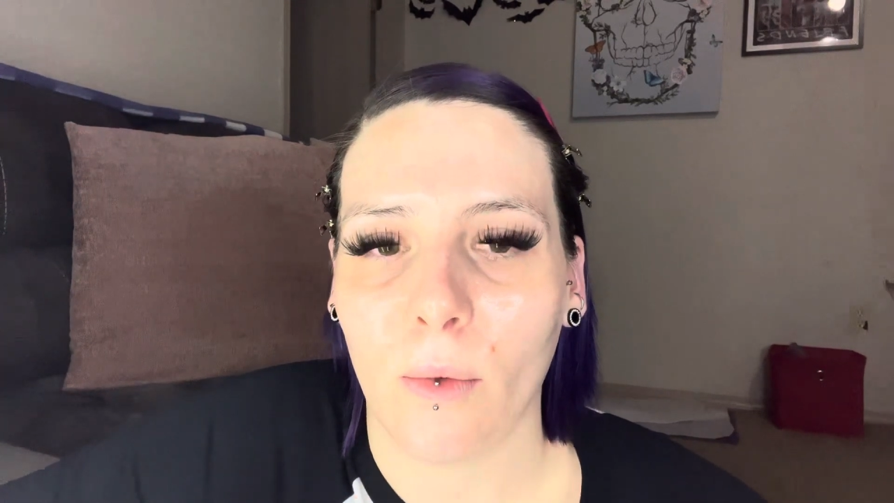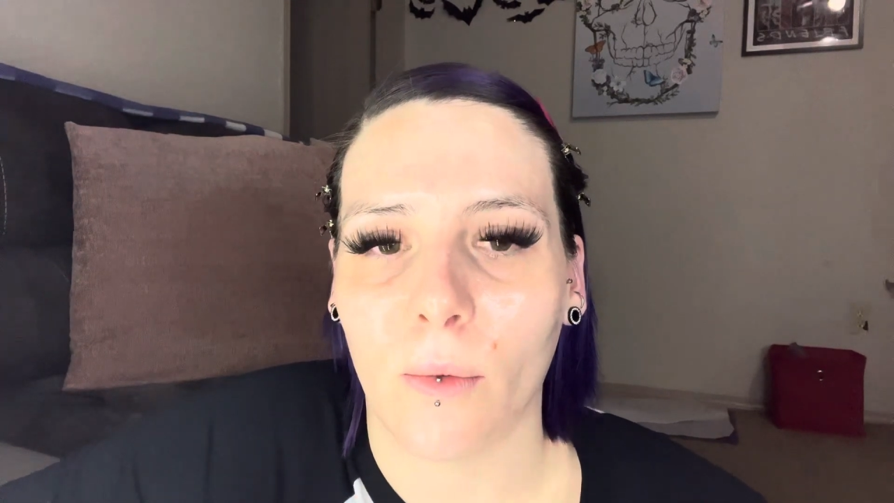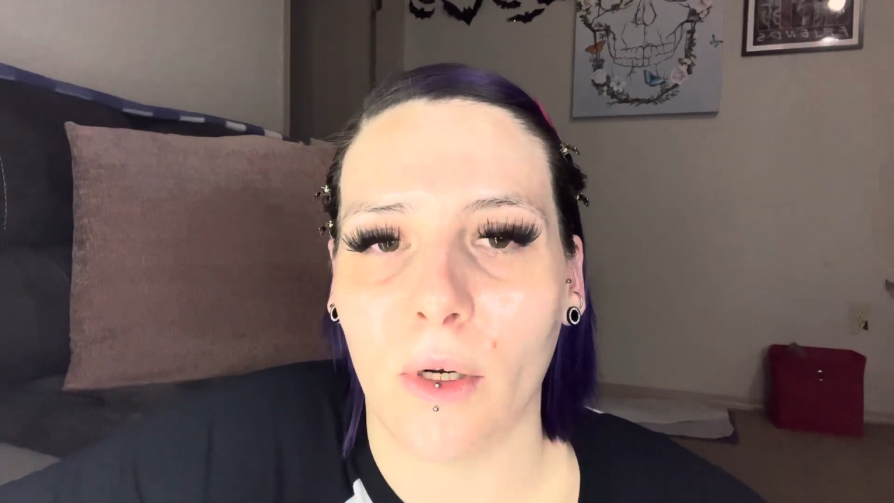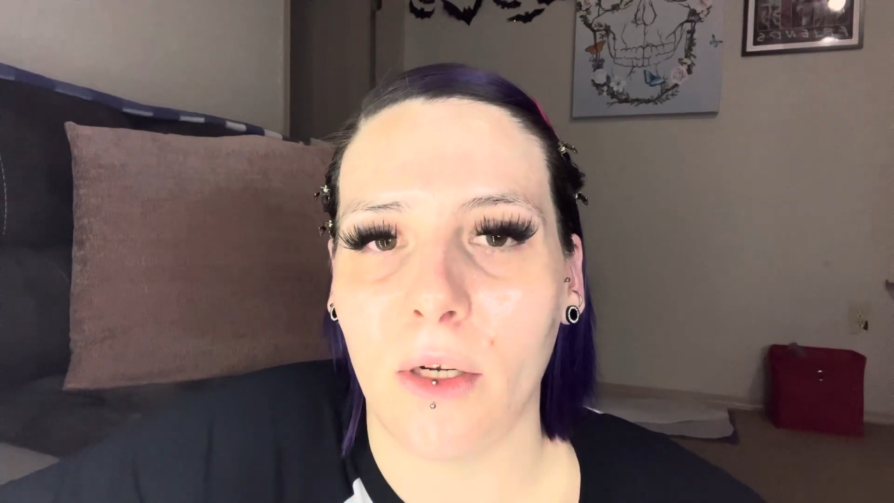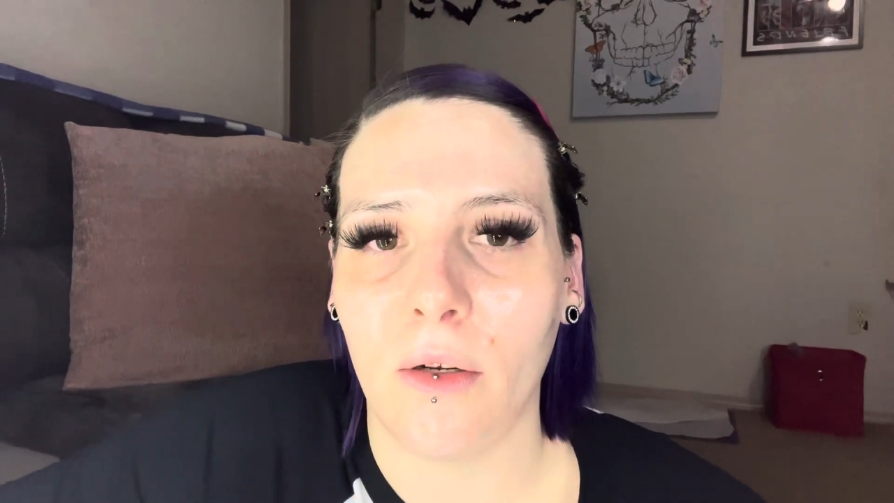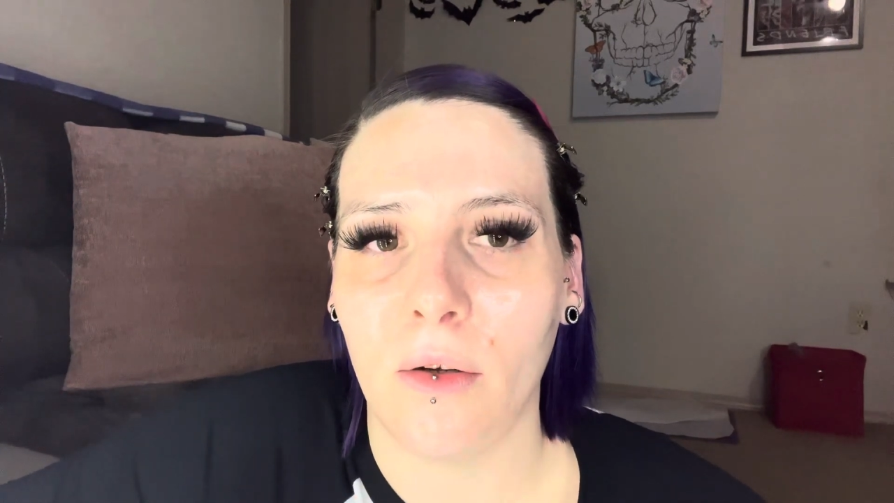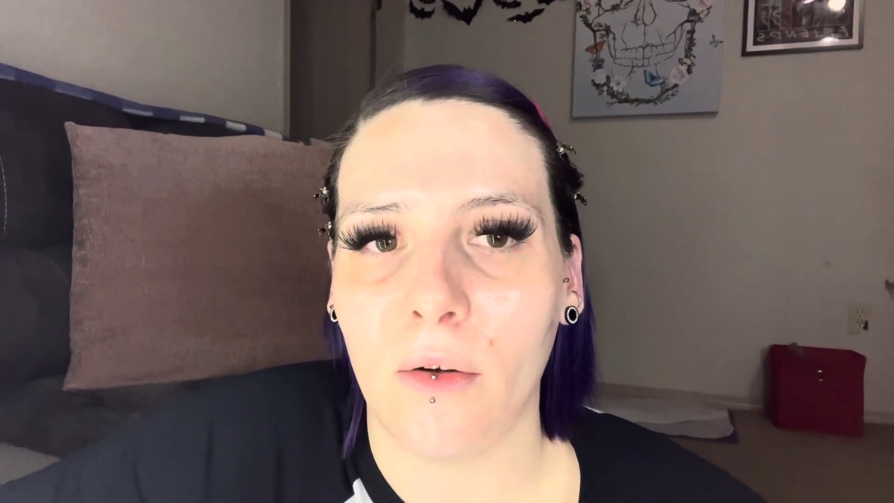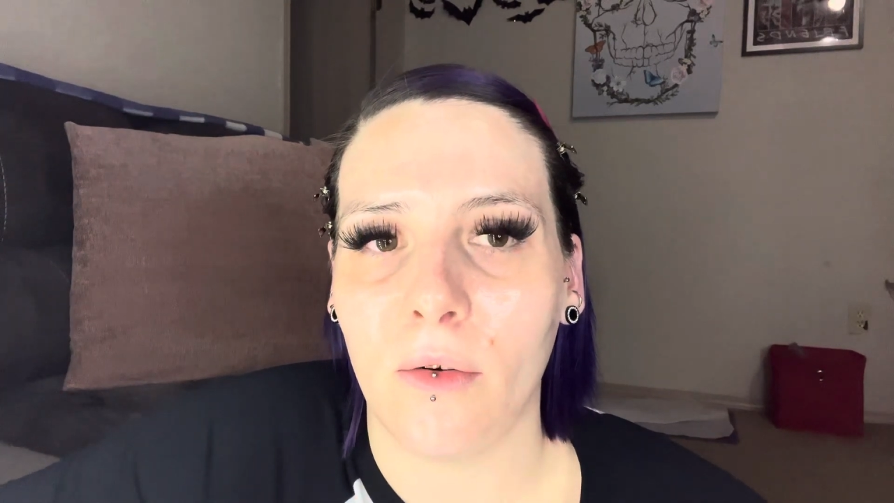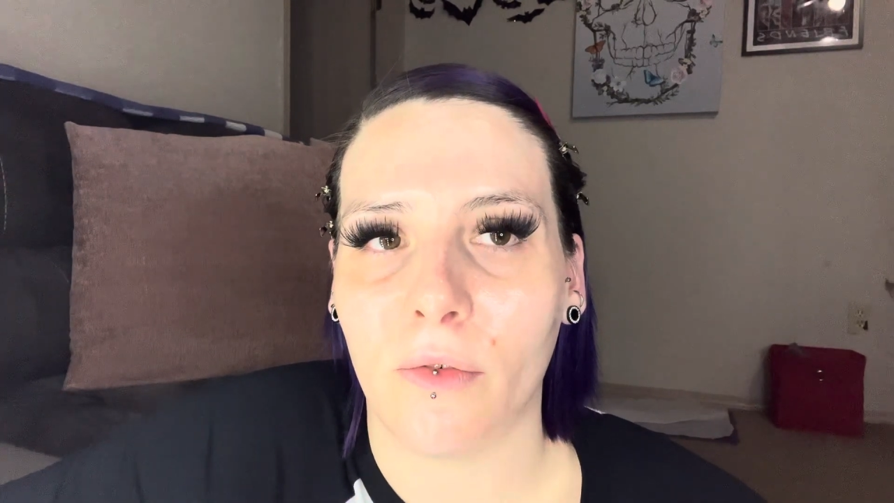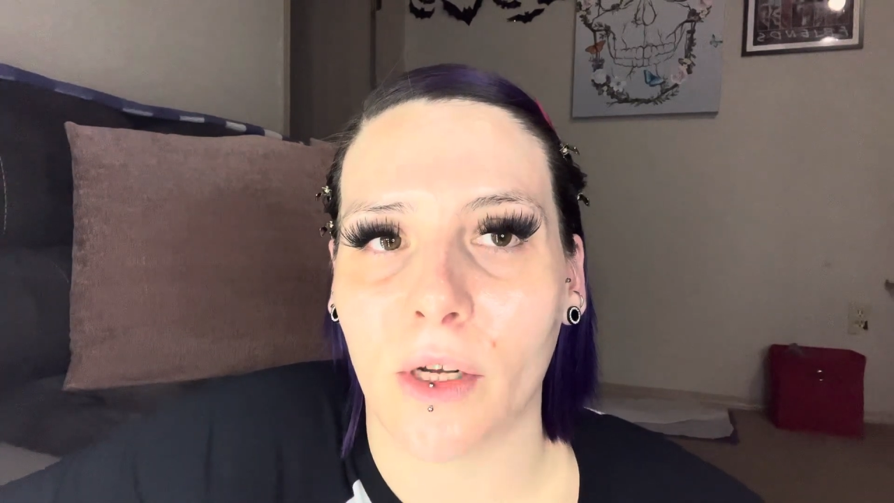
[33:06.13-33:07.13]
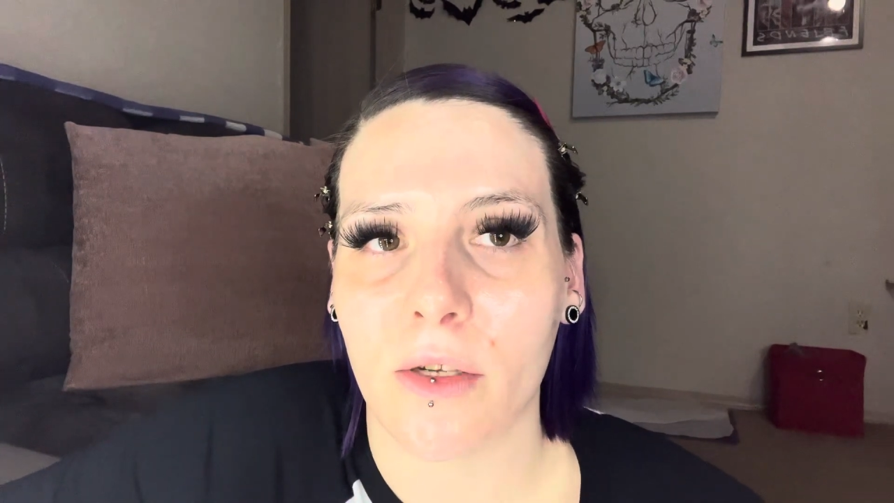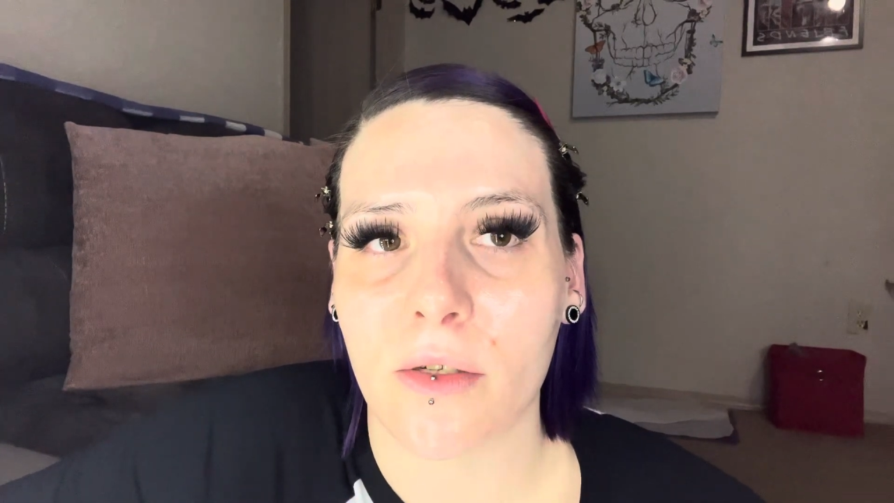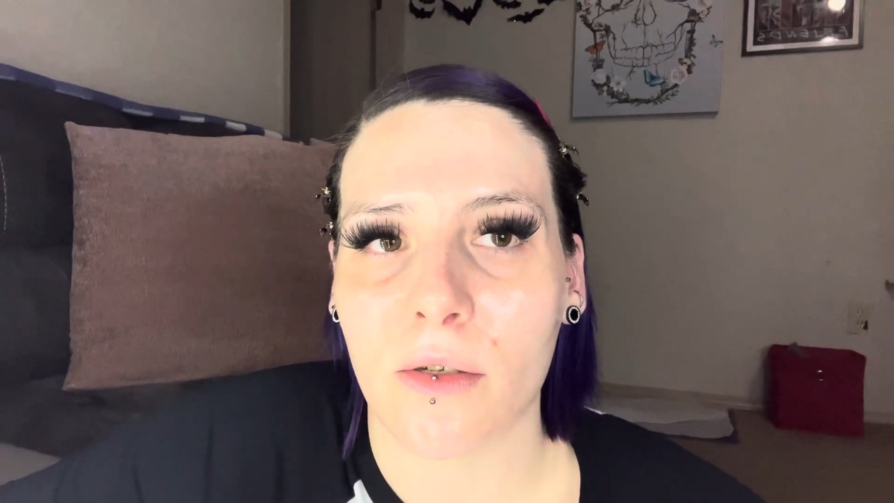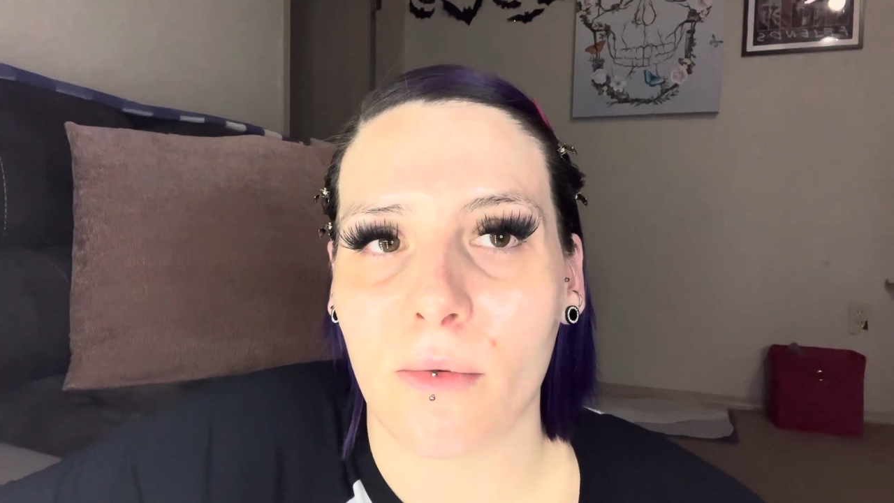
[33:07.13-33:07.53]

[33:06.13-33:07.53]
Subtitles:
One false